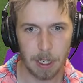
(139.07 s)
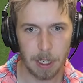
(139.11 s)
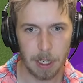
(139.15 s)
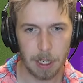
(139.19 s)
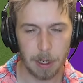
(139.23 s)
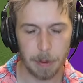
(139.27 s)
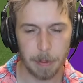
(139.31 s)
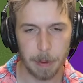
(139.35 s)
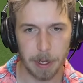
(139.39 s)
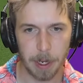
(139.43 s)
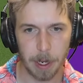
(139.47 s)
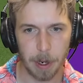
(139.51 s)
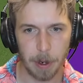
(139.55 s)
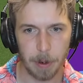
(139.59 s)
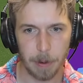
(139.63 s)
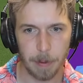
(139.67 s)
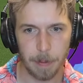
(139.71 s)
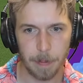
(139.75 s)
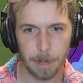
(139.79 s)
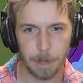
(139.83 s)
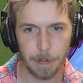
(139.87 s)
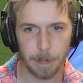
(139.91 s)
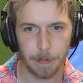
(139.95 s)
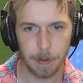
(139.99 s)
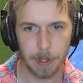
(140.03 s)
there we go.
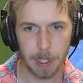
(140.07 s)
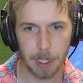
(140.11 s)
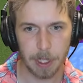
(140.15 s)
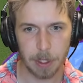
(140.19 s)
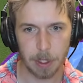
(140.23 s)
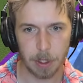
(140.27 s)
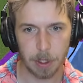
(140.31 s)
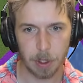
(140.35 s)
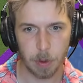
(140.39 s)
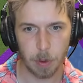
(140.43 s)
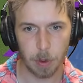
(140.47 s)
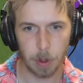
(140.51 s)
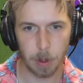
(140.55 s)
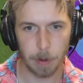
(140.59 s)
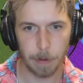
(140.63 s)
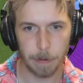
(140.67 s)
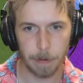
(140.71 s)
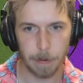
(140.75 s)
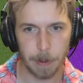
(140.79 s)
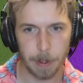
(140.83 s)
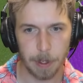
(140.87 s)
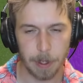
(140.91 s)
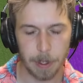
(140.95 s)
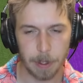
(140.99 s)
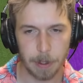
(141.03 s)
That's a Squirtle
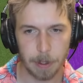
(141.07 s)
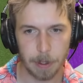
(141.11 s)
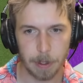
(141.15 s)
foot.